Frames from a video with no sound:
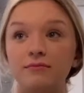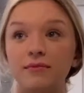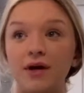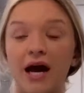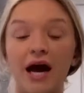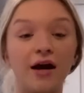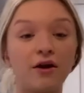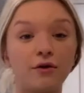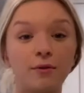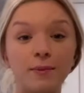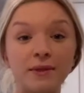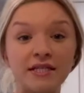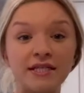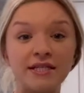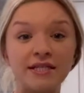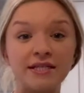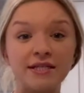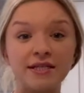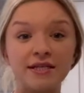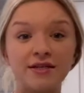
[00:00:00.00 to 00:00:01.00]

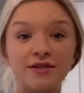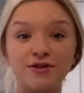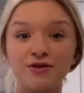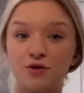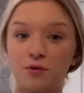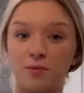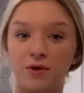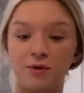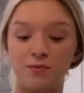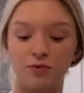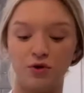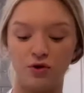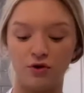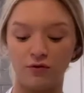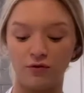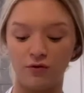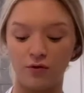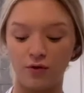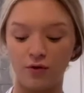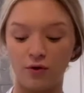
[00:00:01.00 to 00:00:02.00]
agribusinesses, so many
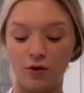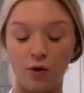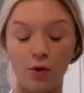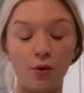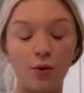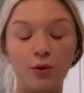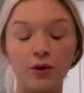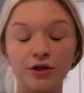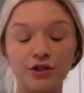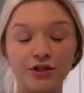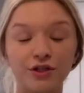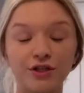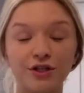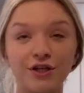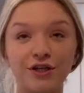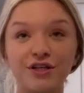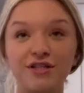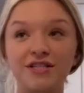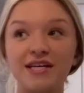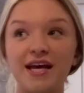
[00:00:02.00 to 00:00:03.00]
beautiful
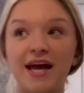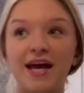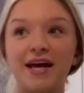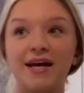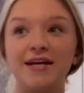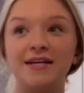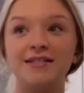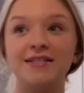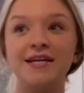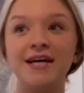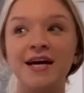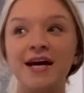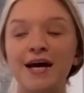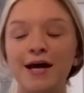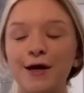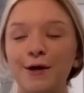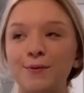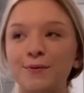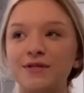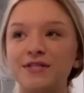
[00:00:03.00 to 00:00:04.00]
orchards, and
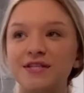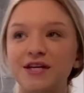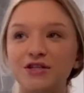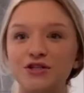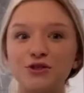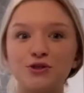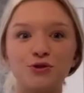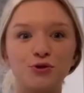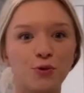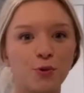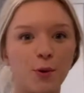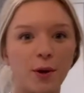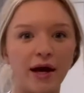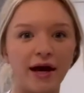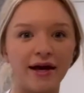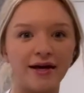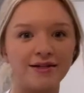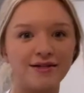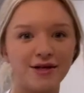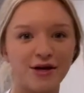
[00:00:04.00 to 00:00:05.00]
it was such a
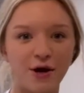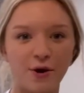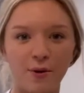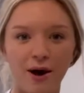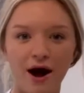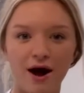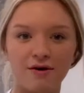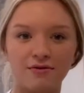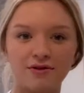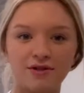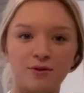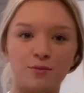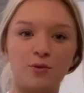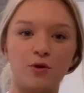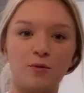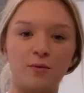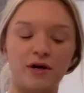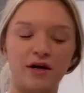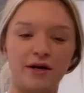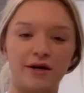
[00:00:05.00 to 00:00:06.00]
joy to go out to
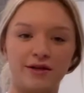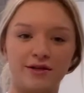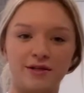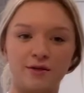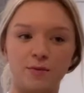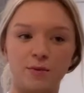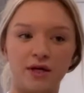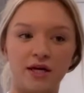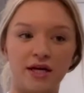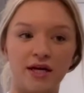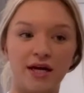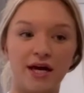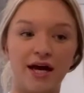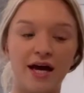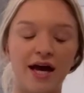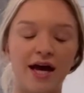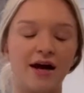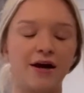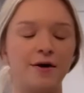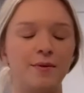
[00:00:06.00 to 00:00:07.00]
Mulberry this week.
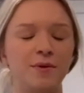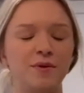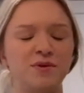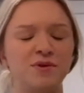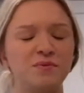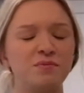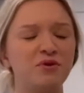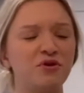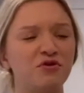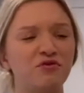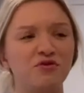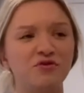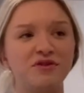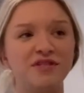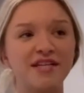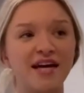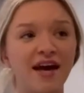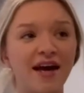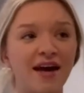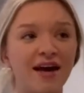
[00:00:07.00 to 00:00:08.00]
It was a beautiful
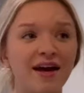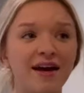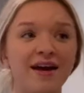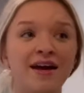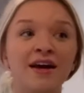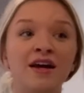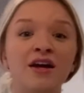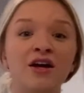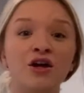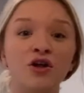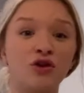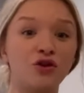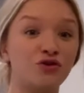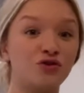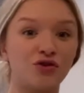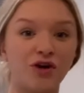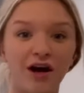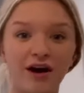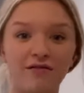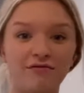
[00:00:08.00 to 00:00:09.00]
day. The
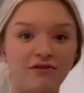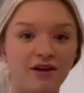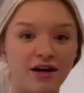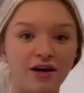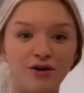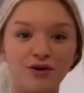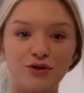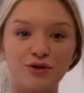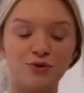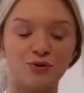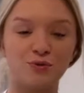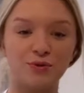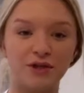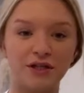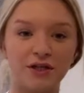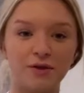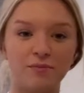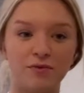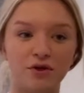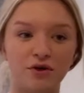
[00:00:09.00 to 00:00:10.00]
drive there is
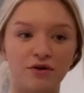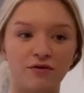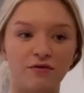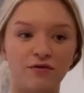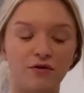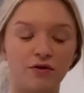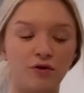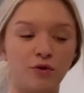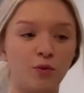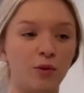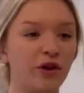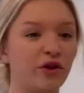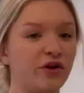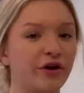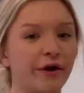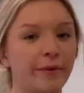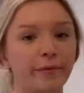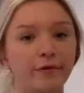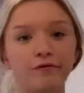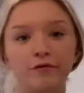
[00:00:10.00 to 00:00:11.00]
really beautiful, whether
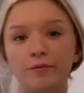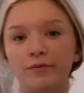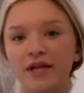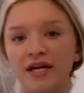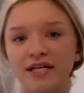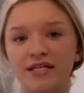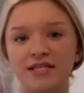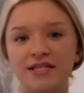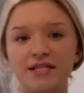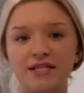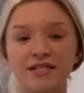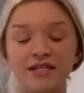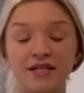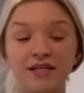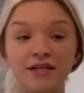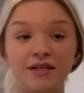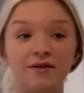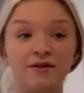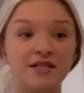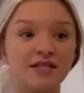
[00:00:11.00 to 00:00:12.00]
you're coming from
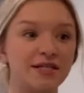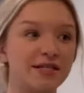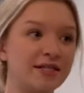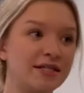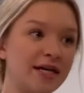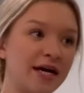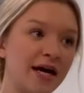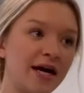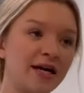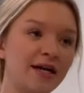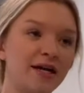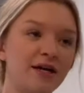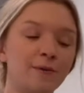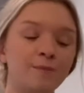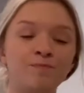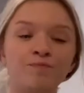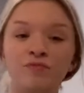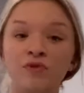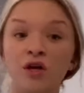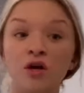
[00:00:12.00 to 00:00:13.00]
Lexington,
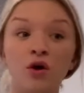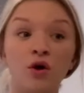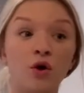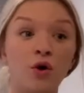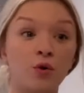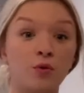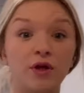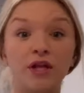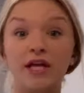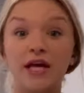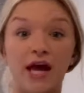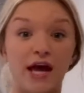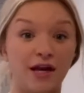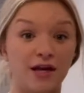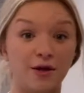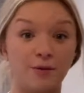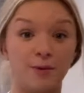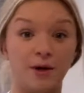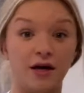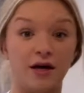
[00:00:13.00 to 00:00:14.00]
Cincinnati, really
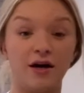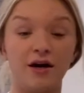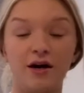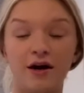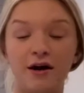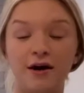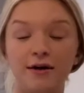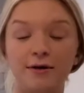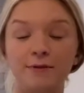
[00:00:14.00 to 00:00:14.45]
anywhere.